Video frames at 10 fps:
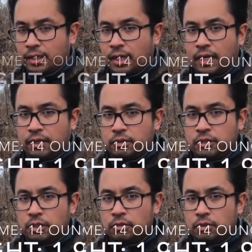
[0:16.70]
I
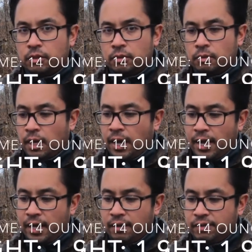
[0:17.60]
also
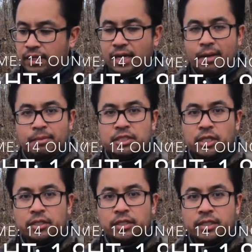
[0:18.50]
have the
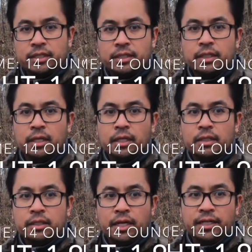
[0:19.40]
MSR
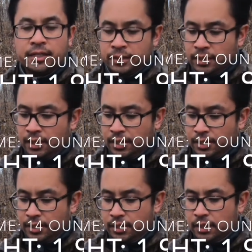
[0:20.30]
Titan
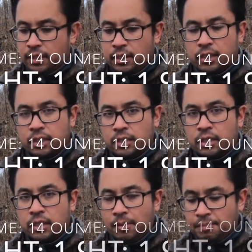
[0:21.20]

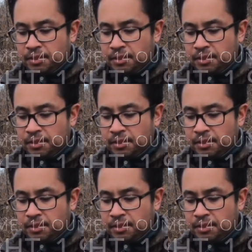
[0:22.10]
cup.